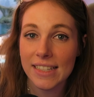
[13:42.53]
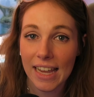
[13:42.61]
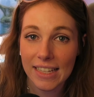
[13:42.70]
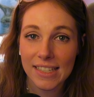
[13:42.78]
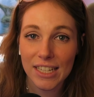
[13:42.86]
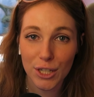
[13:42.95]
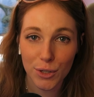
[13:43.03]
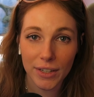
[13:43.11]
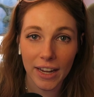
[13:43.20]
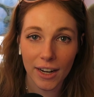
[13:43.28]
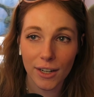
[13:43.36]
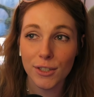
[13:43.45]
testing your
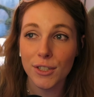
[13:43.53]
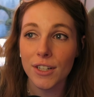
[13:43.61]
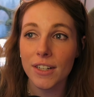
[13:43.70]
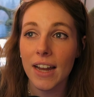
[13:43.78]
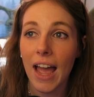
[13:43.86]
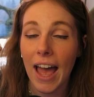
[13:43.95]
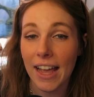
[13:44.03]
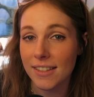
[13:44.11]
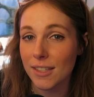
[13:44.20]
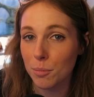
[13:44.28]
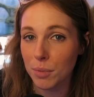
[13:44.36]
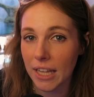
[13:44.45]
character
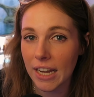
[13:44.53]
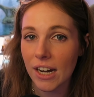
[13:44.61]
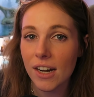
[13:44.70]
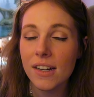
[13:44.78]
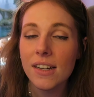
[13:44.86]
as the player,